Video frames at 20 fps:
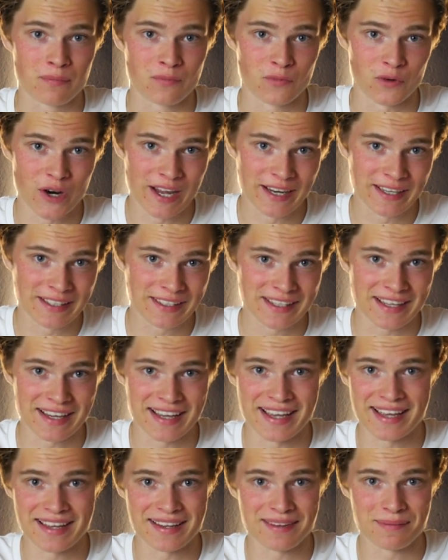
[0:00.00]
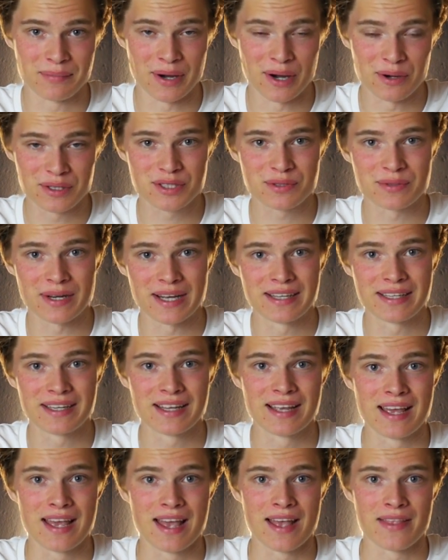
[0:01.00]
run and post-run.
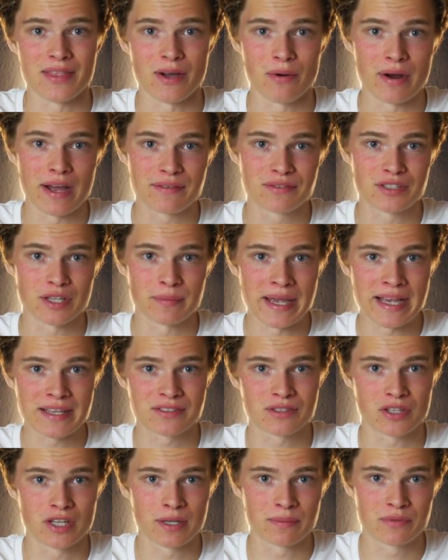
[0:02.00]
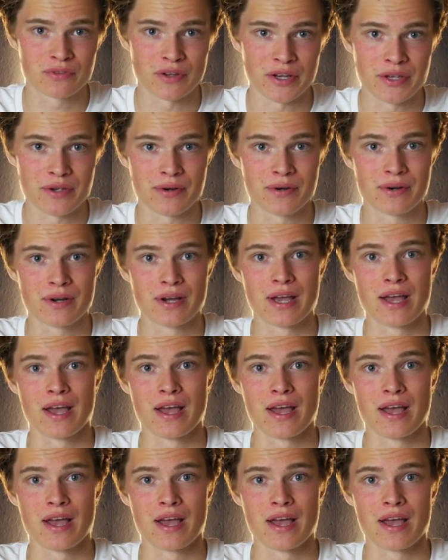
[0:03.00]
Now I have some extra tips for you.